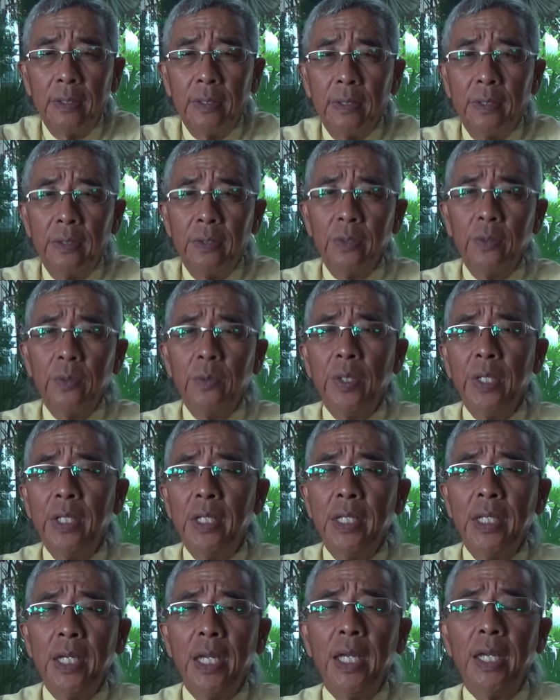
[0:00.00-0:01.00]
You know, in
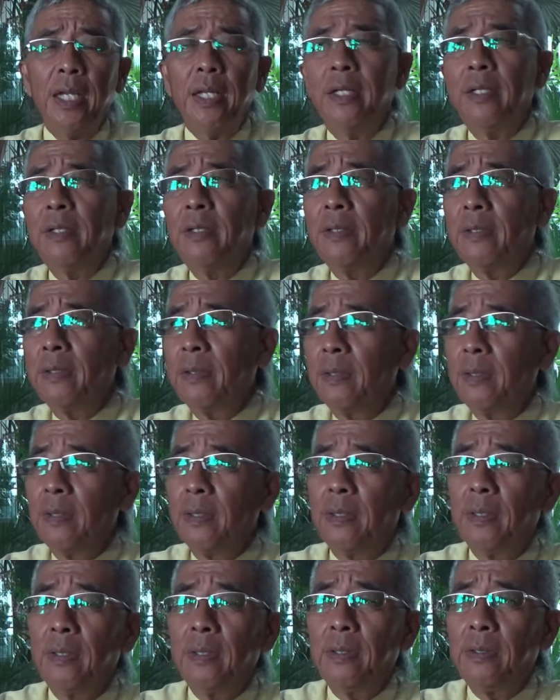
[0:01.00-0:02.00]
the end,
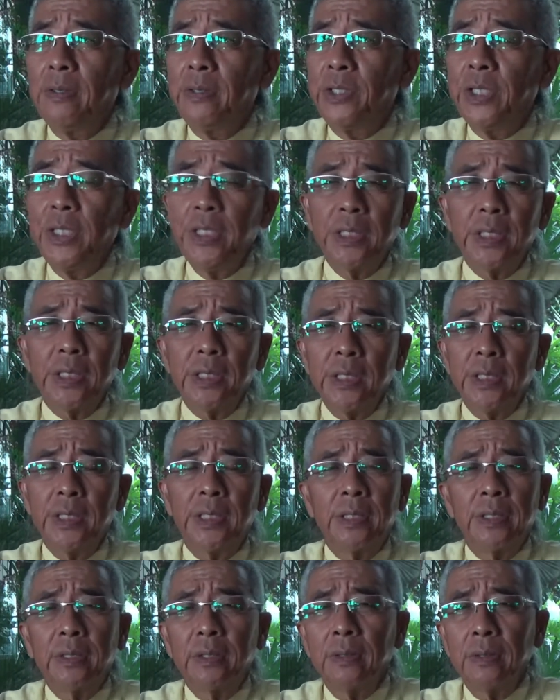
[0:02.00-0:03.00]

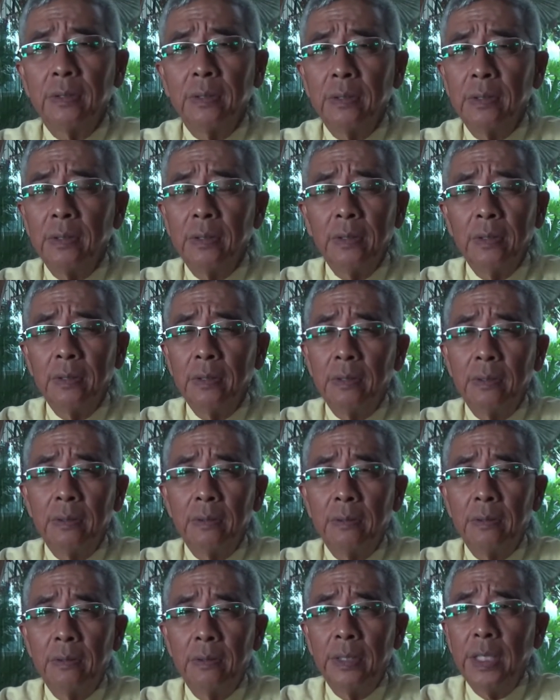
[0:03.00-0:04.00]
Jesus
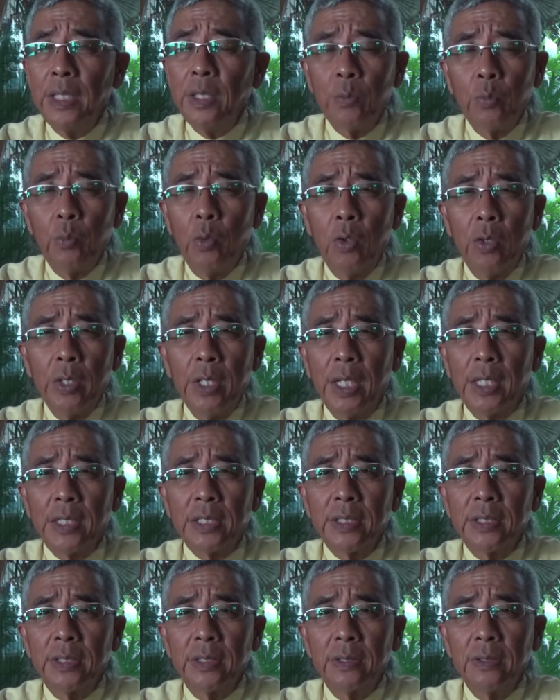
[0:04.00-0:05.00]
did warn
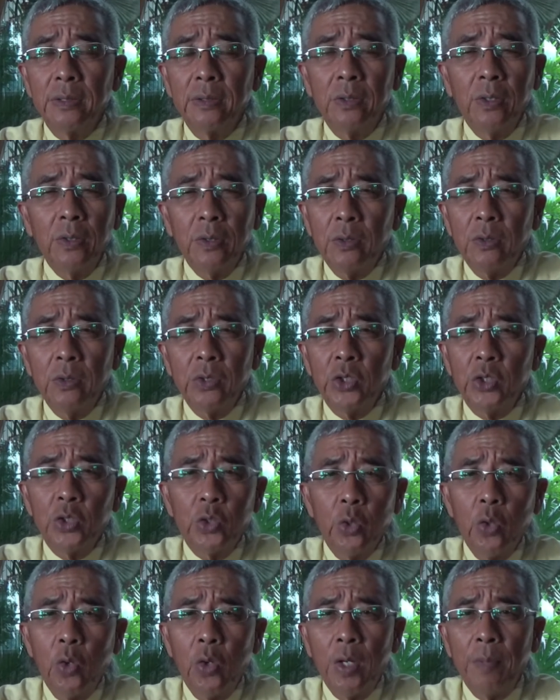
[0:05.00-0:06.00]
us not to
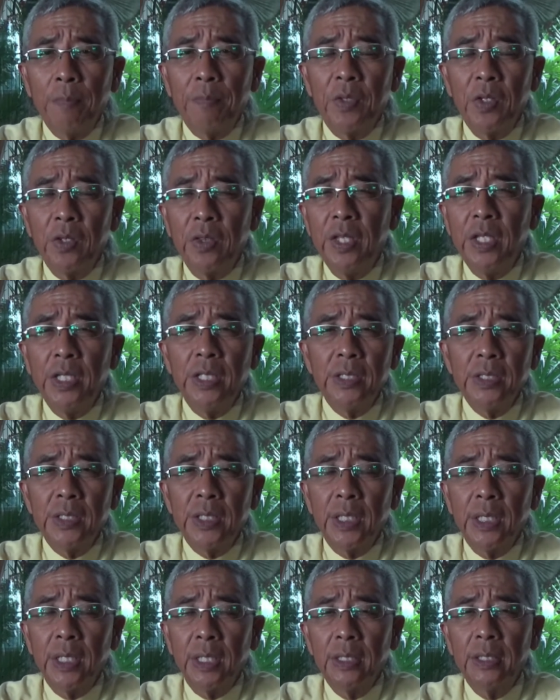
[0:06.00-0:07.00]
store up the things
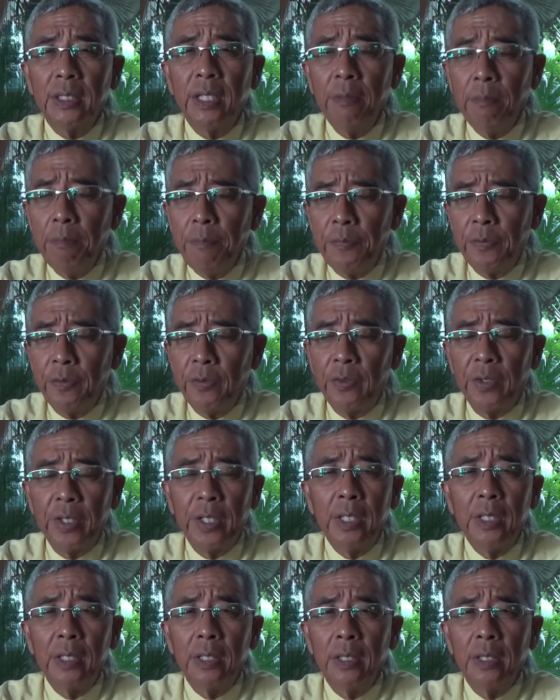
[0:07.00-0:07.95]
that are temporary,